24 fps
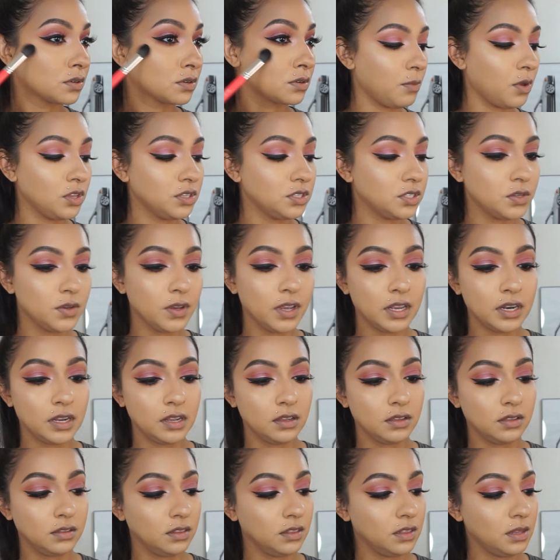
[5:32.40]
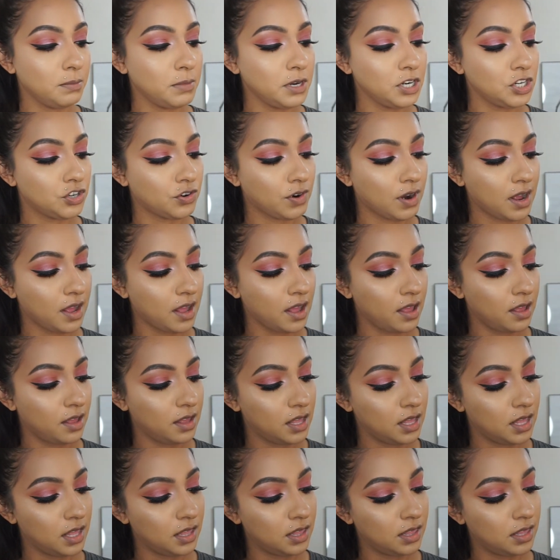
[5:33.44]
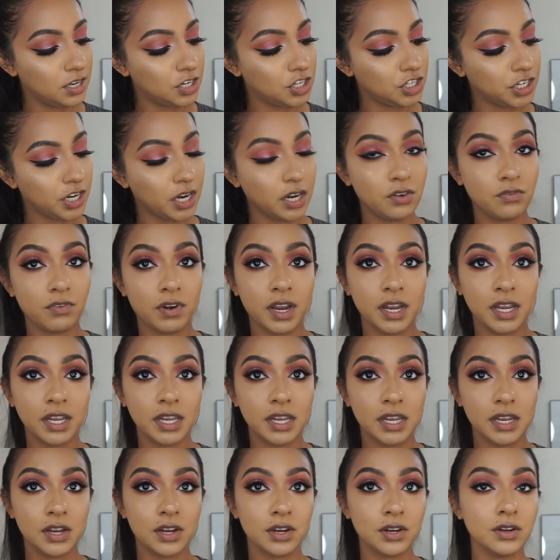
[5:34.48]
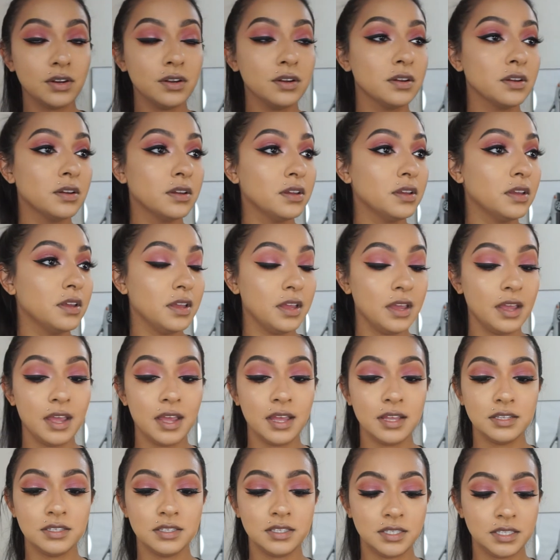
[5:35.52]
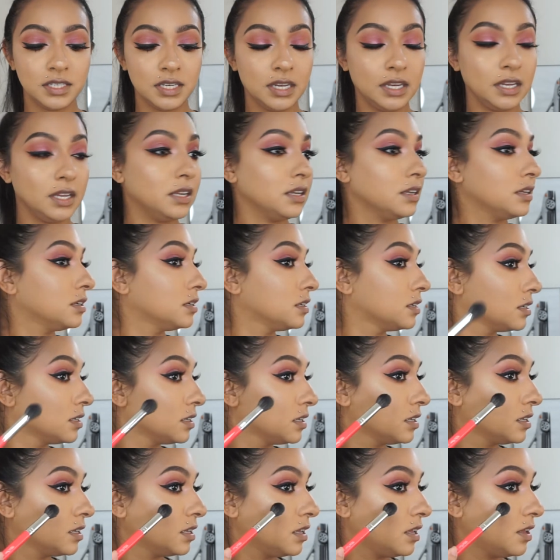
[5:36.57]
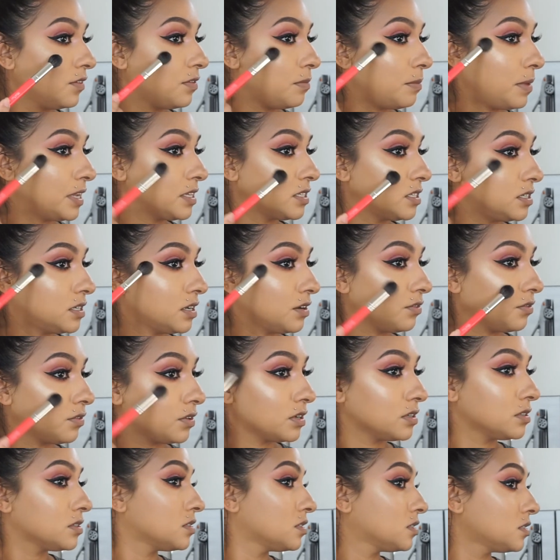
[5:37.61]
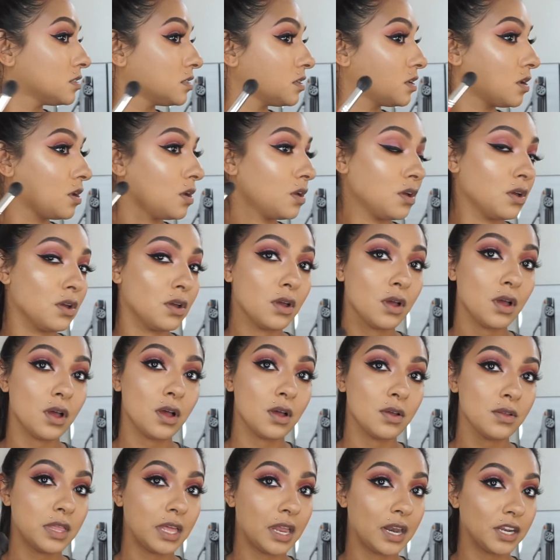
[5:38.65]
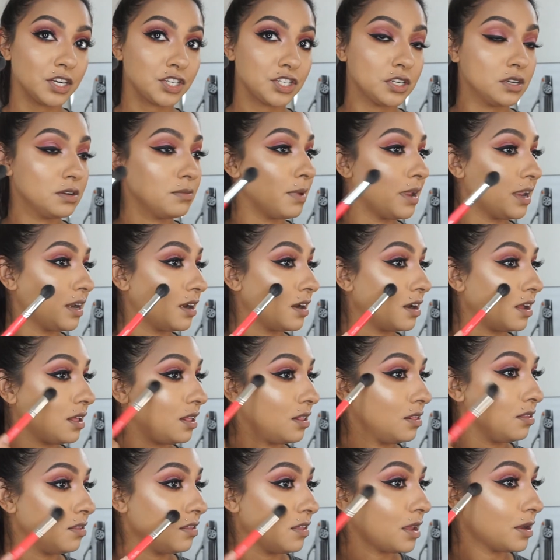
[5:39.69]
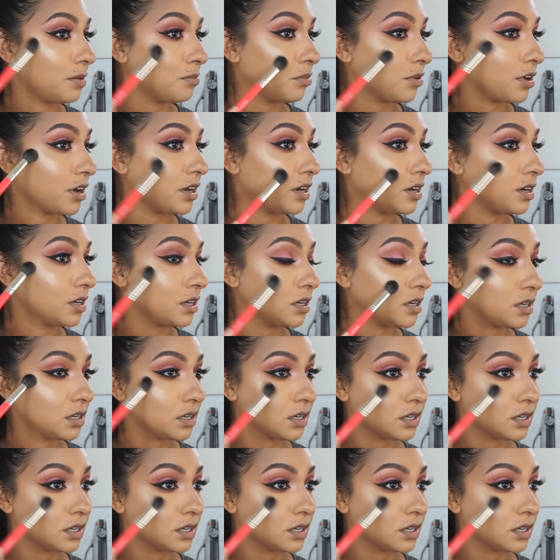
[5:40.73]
also gonna, let me try this shade right here and see if it makes a difference. Well, that actually made it a lot brighter.